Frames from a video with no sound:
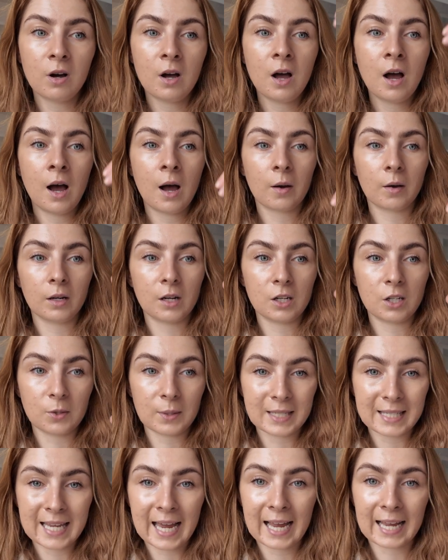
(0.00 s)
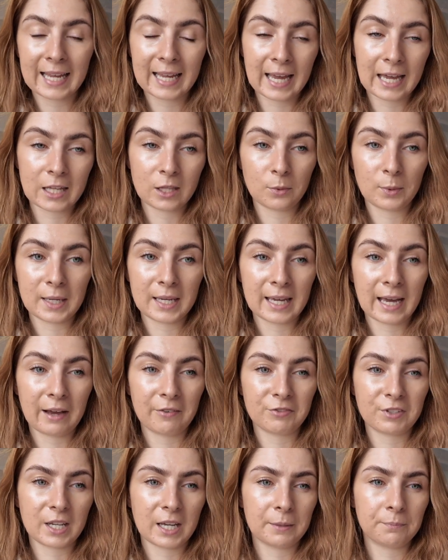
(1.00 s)
I'm going to do a 10K the week
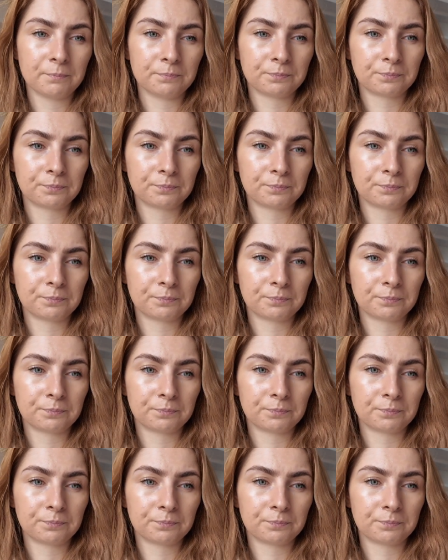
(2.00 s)
after.